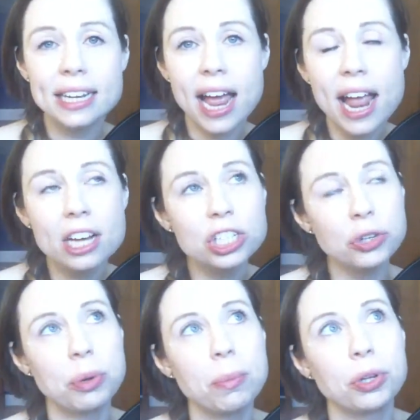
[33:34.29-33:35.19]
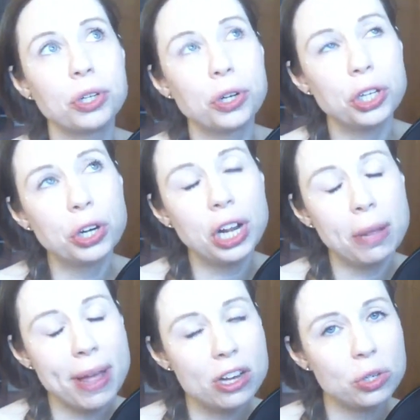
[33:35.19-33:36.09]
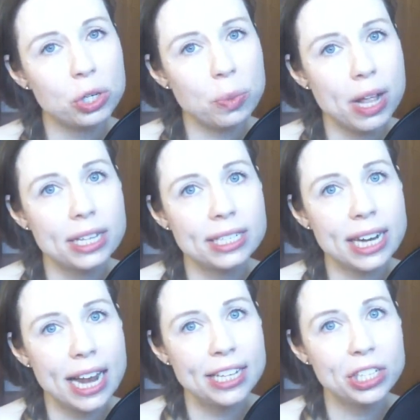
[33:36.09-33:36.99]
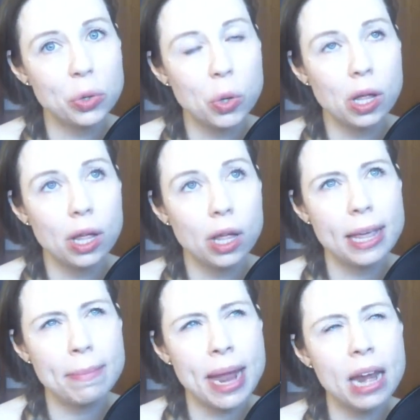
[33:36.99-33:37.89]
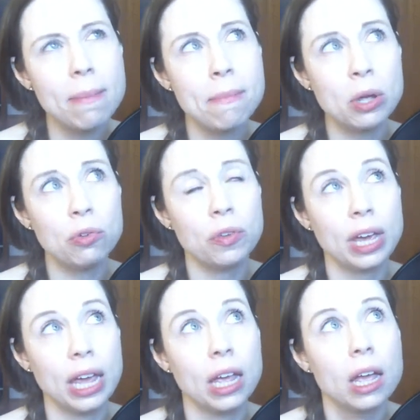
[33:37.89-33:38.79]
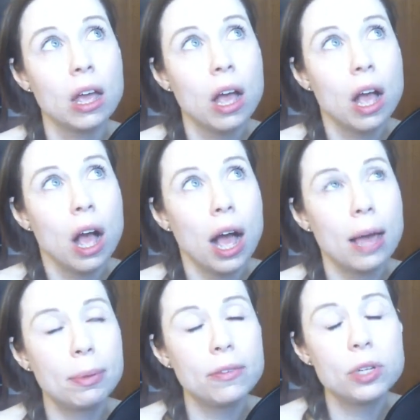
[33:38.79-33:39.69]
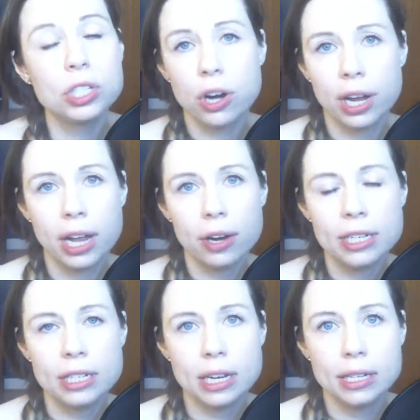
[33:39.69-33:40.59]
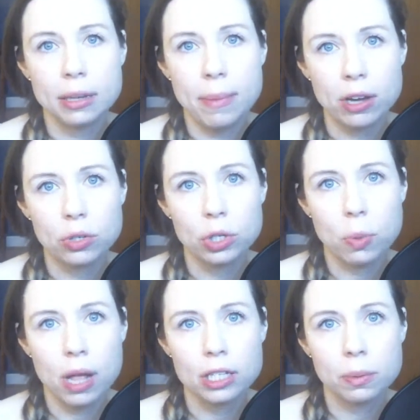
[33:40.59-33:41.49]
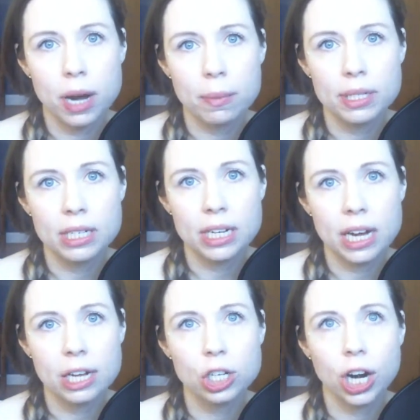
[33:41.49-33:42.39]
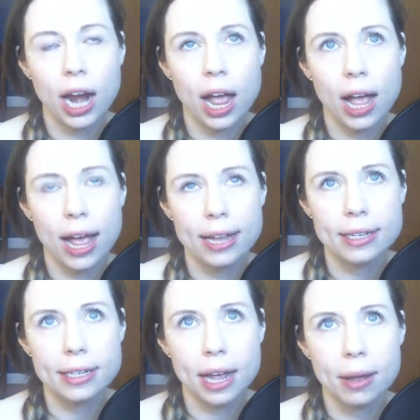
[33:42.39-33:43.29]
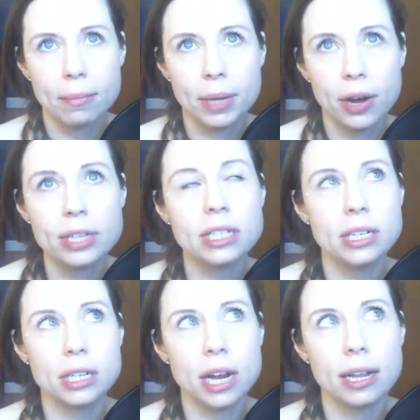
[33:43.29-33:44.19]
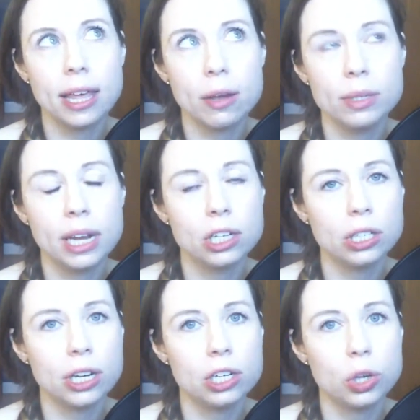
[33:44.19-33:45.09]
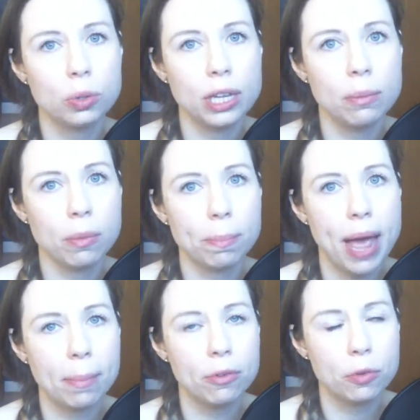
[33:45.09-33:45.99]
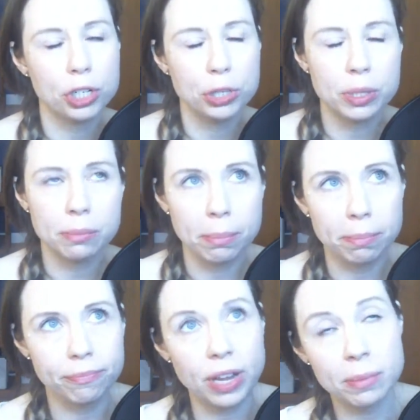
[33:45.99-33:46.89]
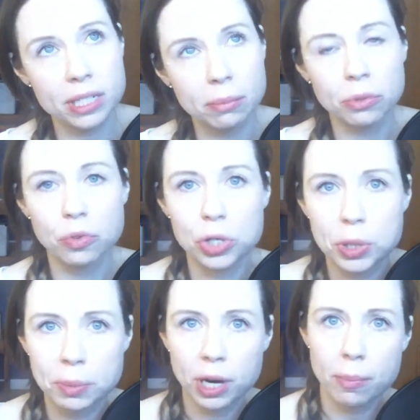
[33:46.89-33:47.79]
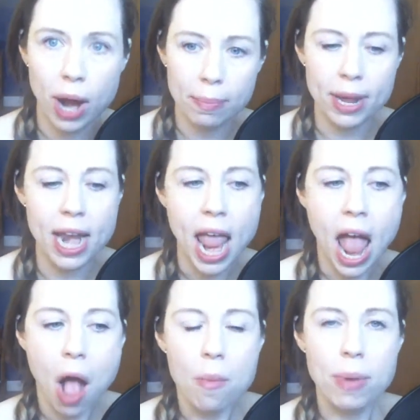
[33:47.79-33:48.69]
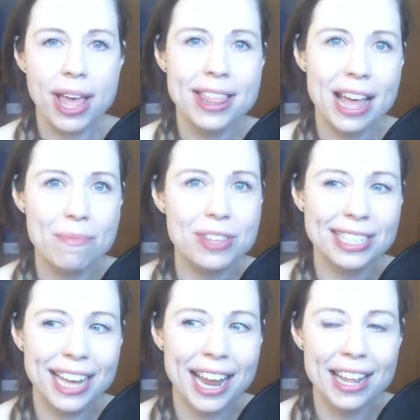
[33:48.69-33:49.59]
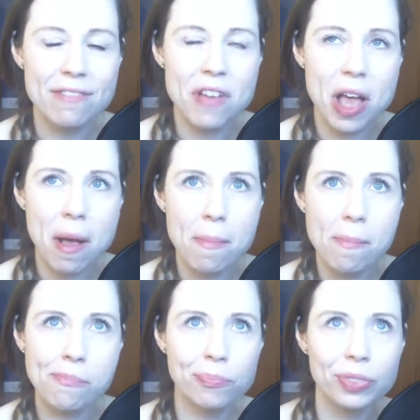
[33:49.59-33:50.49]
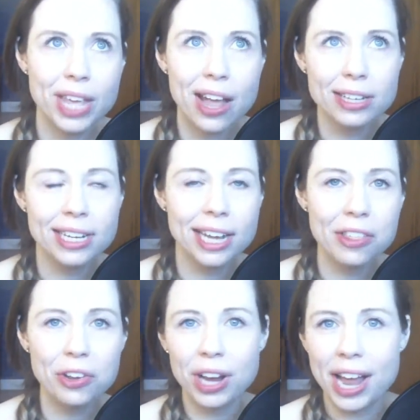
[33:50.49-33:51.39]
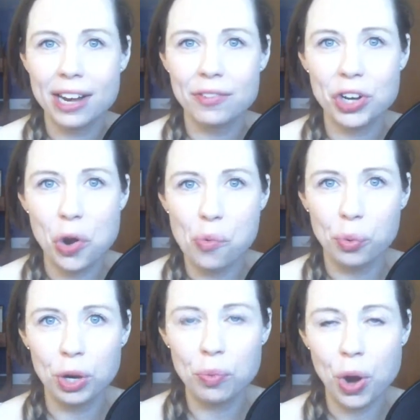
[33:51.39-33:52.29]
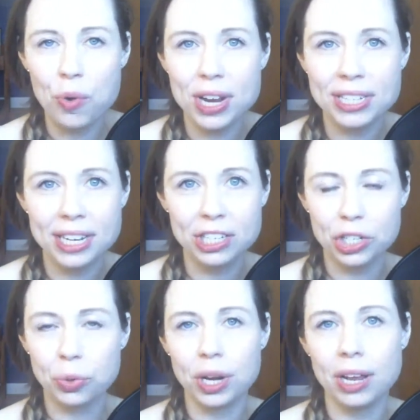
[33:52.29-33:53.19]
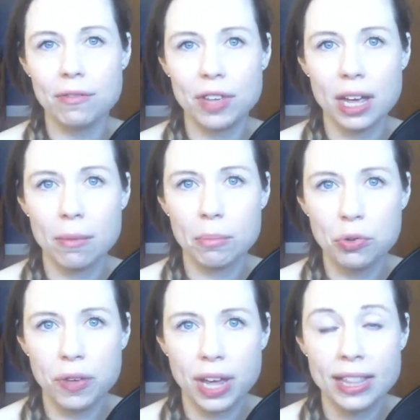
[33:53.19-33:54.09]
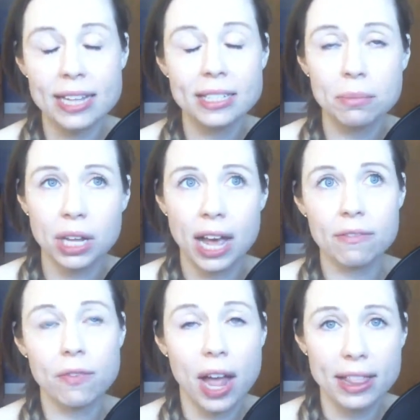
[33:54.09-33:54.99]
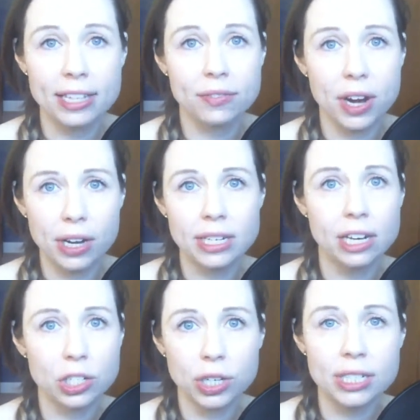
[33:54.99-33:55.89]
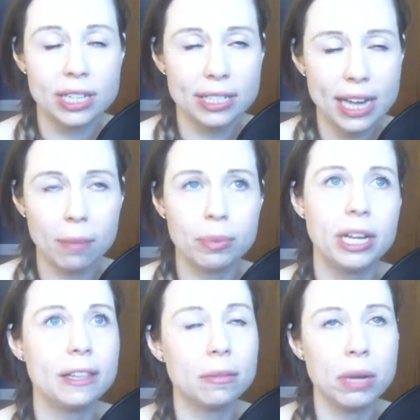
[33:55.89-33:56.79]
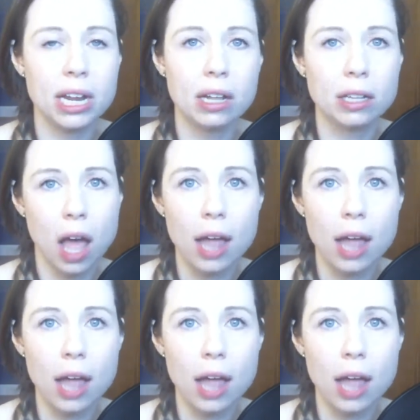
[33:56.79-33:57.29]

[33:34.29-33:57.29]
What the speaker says: I actually remember learning about George Wallace in high school, and they made a movie, I believe it was starring Gary Sinise, about George Wallace when I was a teenager. And Gary Sinise, and I think it was Angelina Jolie back before she was famous and before she was married to Brad Pitt. But these kind of, they got together and kind of, rewrote his history via movie. And that's something I find that's very dangerous, and that's happening in the media a lot.